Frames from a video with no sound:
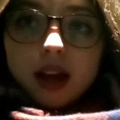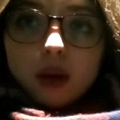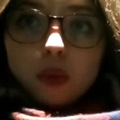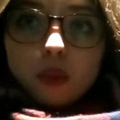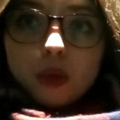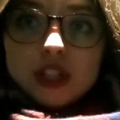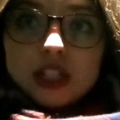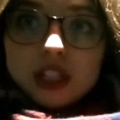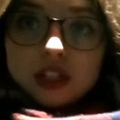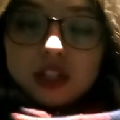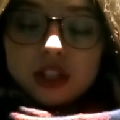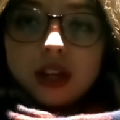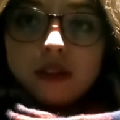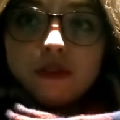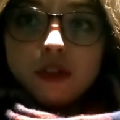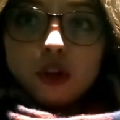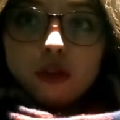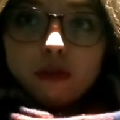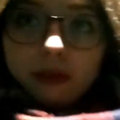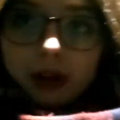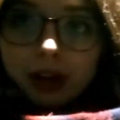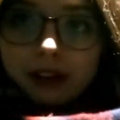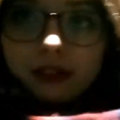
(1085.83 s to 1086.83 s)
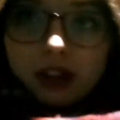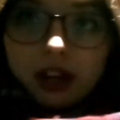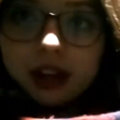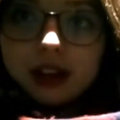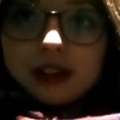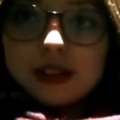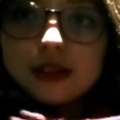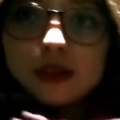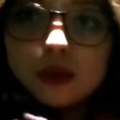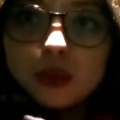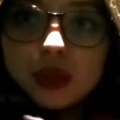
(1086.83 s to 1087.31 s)
We did just have a great
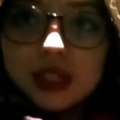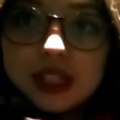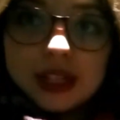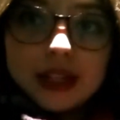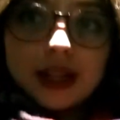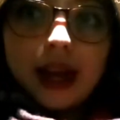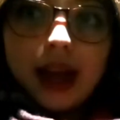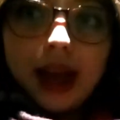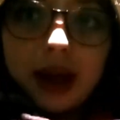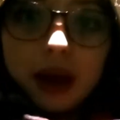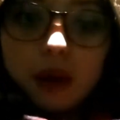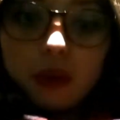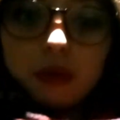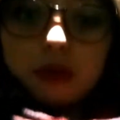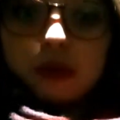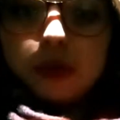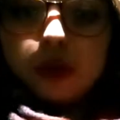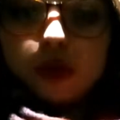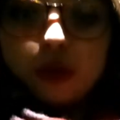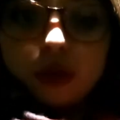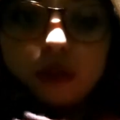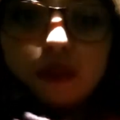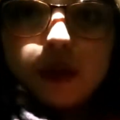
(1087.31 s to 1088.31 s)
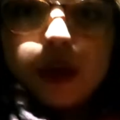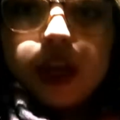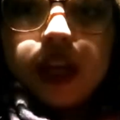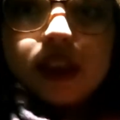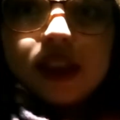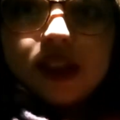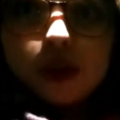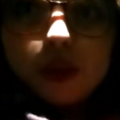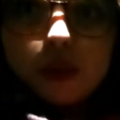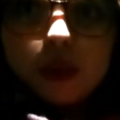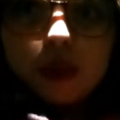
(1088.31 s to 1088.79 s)
rehearsal. We did an hour more than we
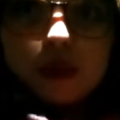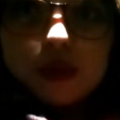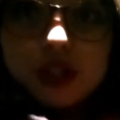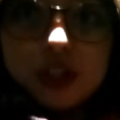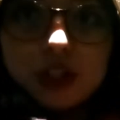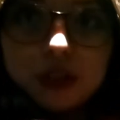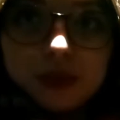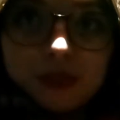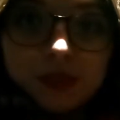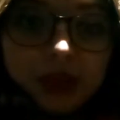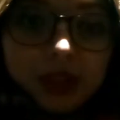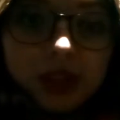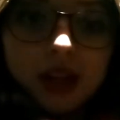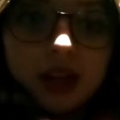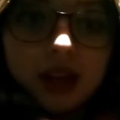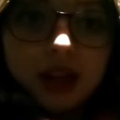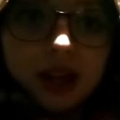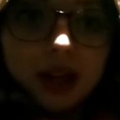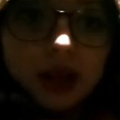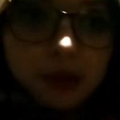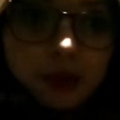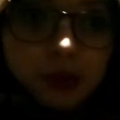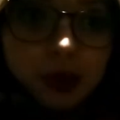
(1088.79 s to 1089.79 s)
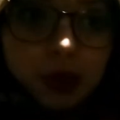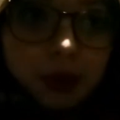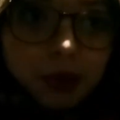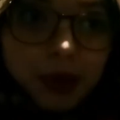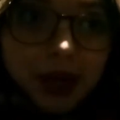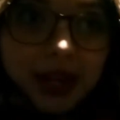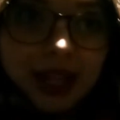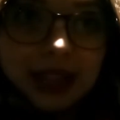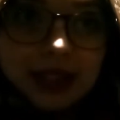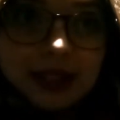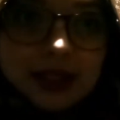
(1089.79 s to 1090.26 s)
thought we'd do, but
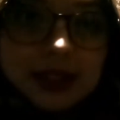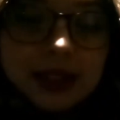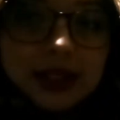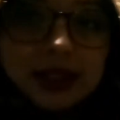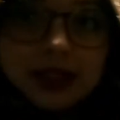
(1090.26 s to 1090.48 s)
pleased.